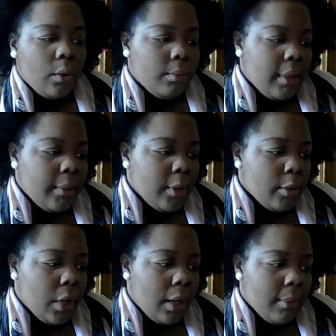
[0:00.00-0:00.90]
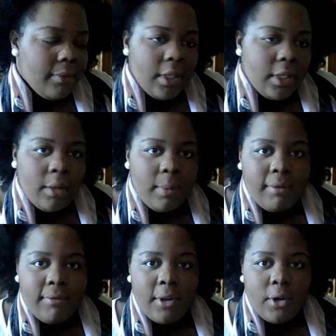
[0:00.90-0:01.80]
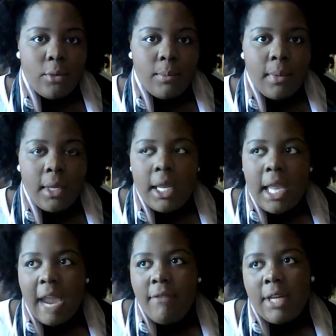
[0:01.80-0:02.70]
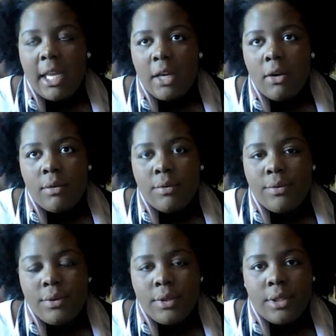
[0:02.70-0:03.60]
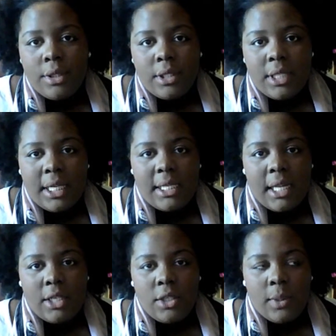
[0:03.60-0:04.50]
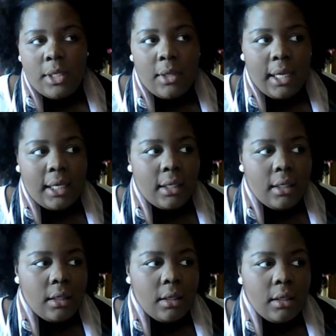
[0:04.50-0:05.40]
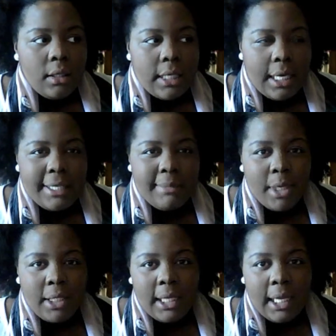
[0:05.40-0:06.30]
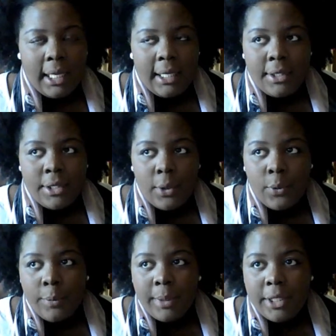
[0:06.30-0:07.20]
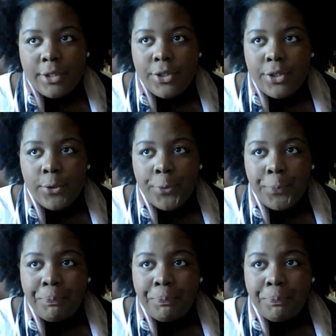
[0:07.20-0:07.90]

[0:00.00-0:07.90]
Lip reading: maybe not put up a video, but film every day of the days that I do it. So like today's Monday, so it will be until